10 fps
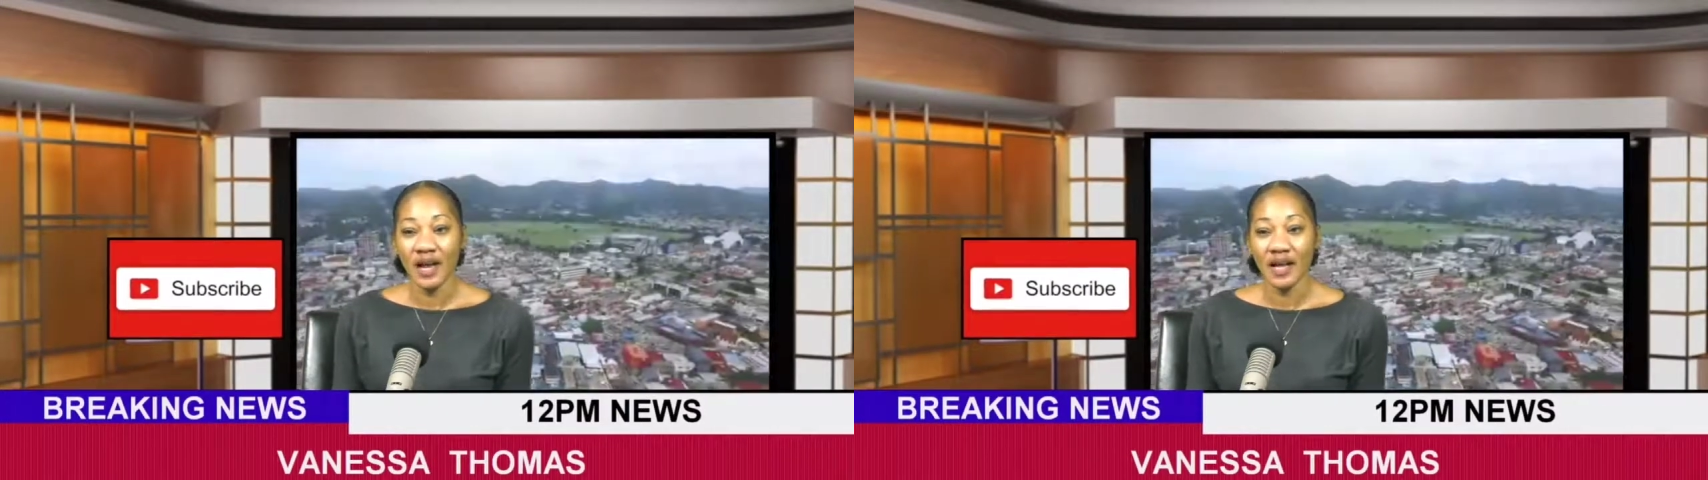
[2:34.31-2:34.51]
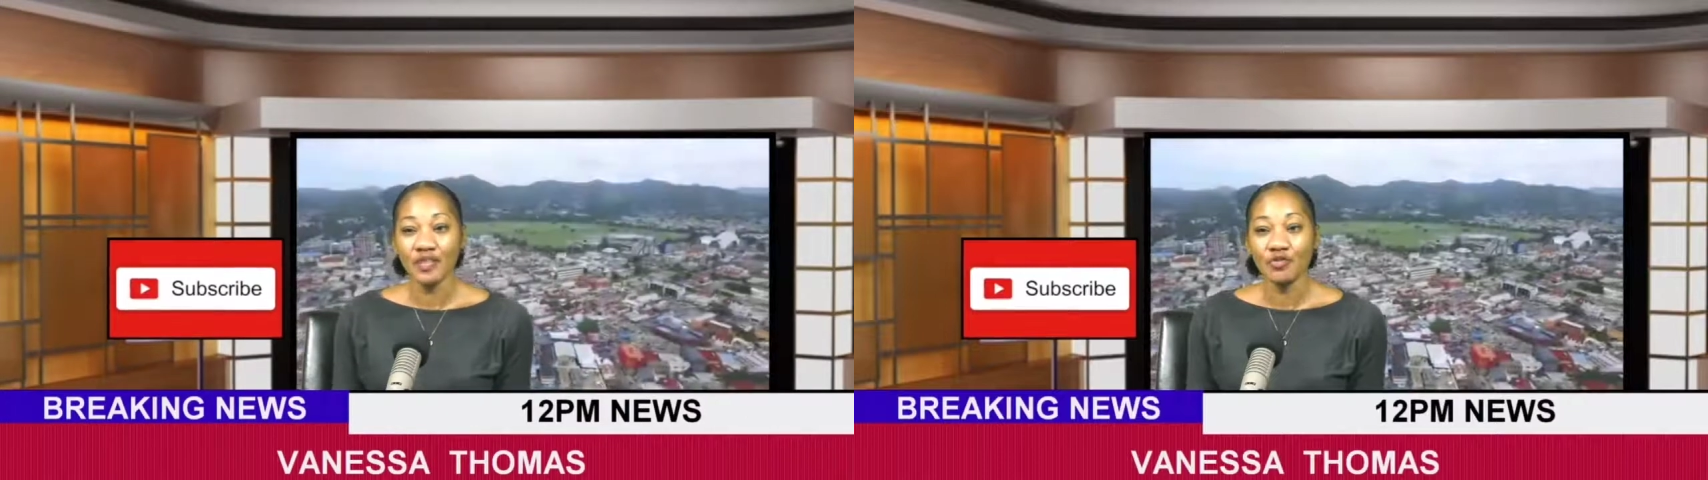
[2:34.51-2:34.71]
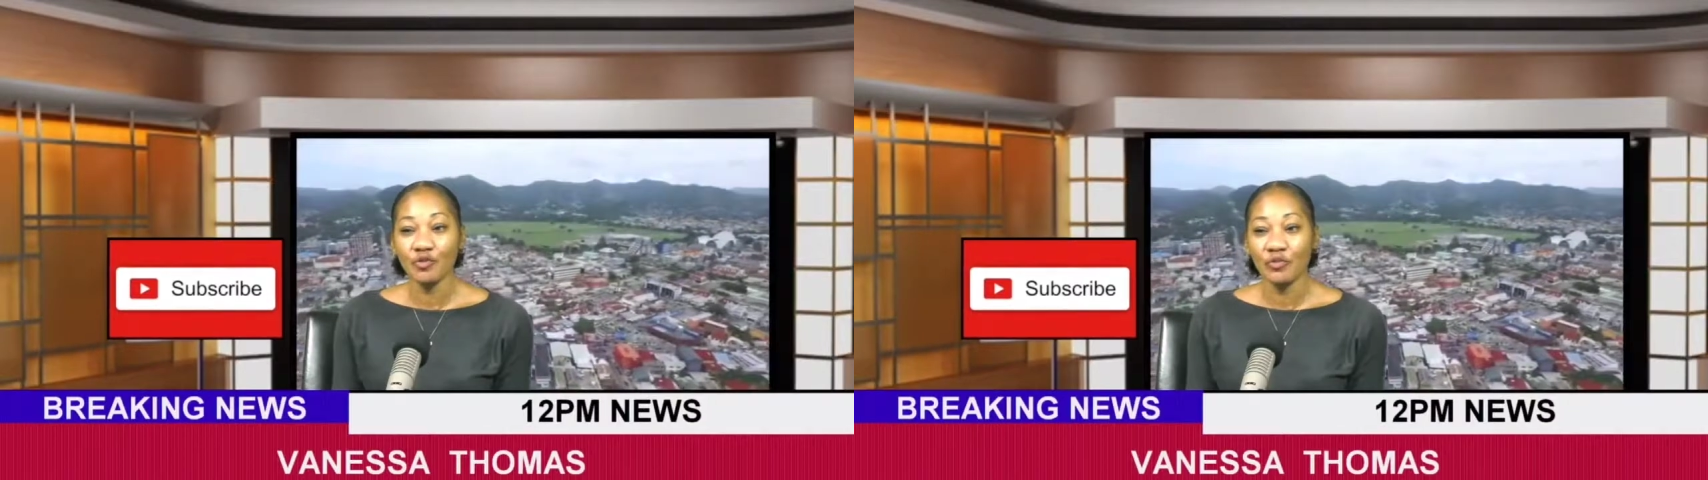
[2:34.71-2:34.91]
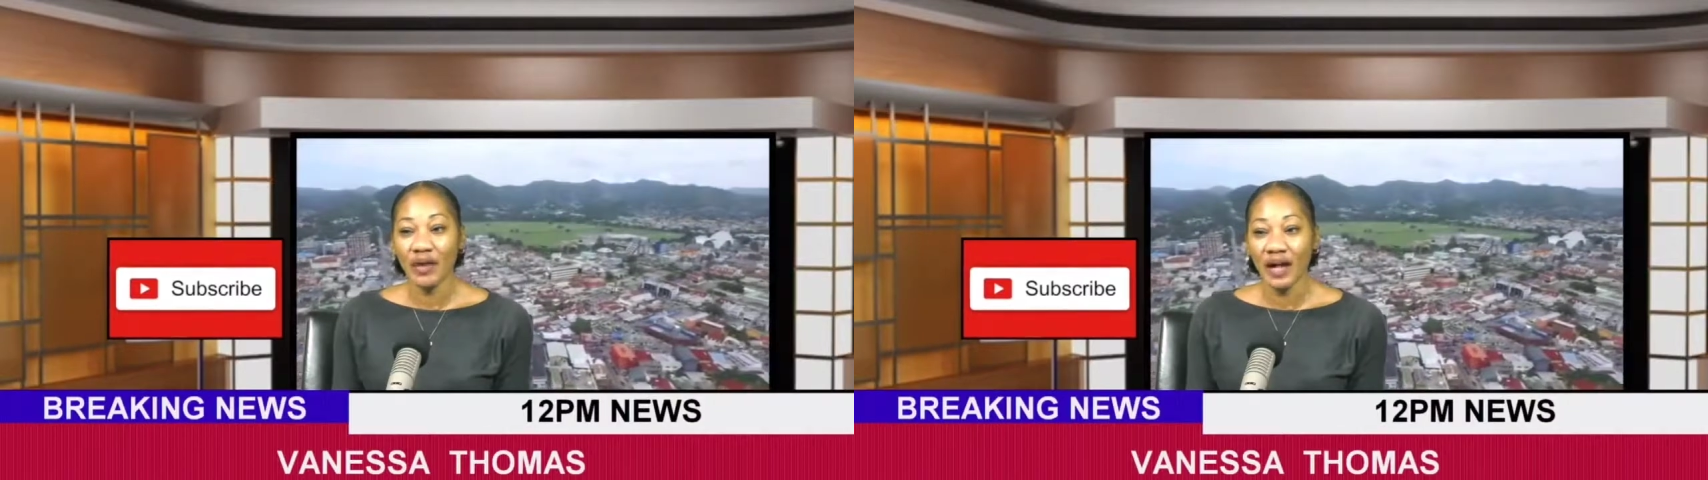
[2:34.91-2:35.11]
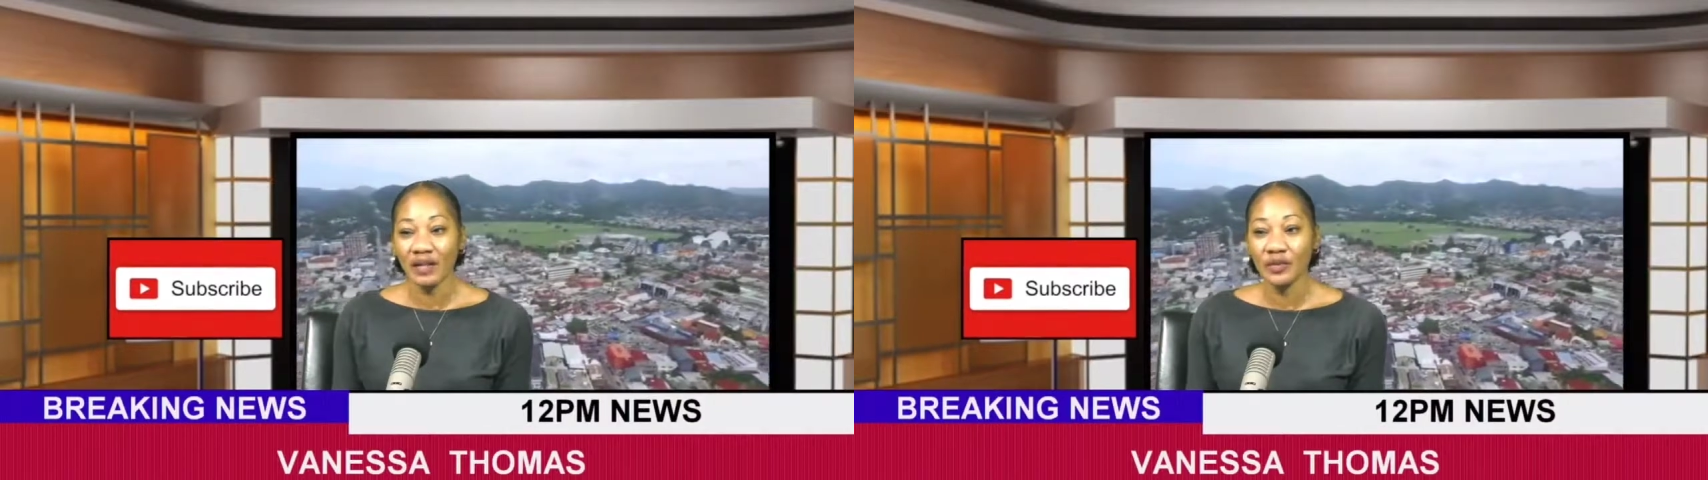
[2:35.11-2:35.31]
as True
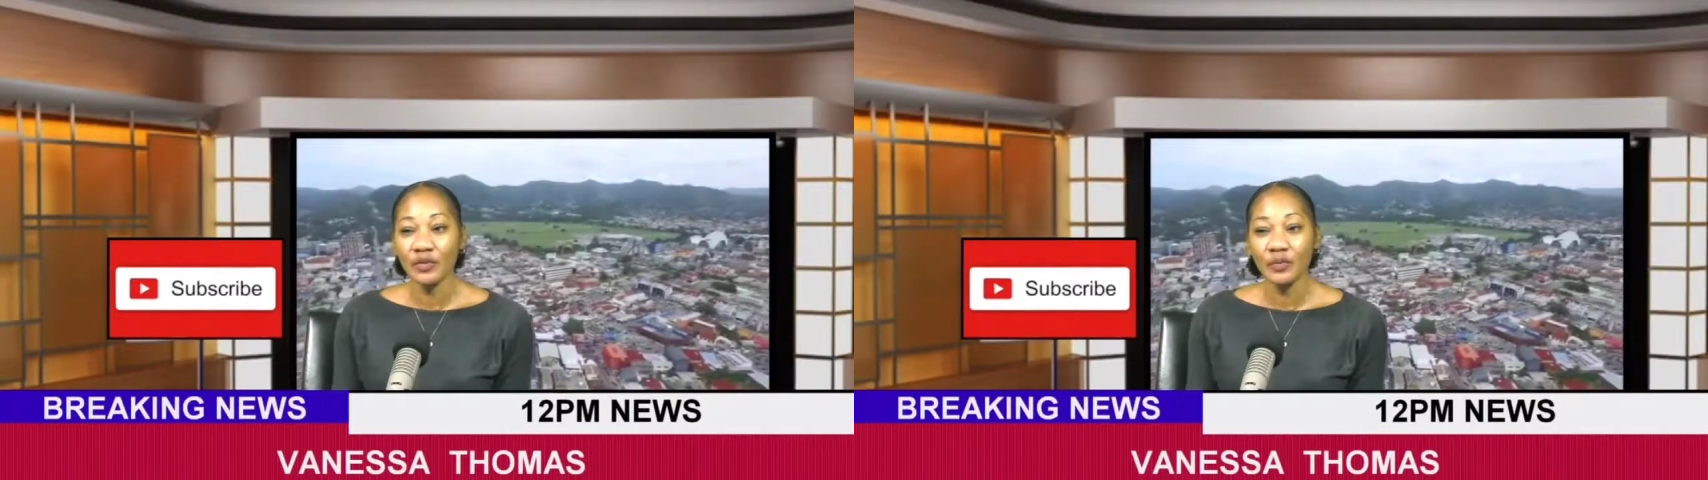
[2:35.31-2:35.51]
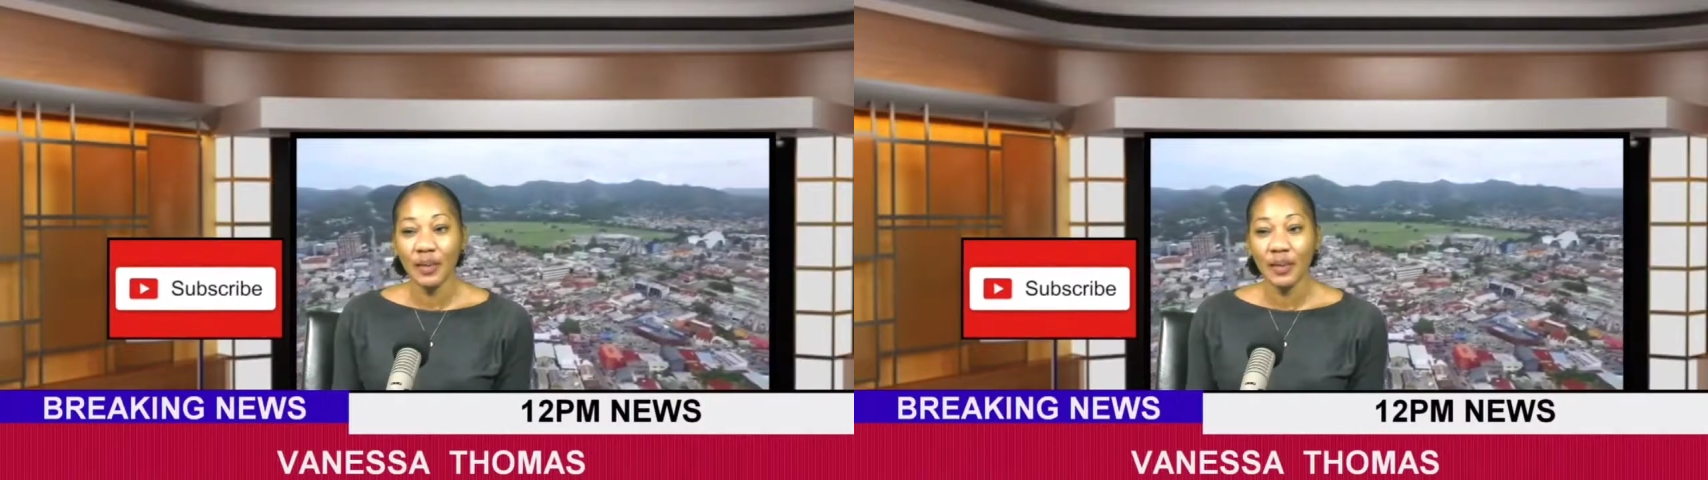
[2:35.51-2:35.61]
Value,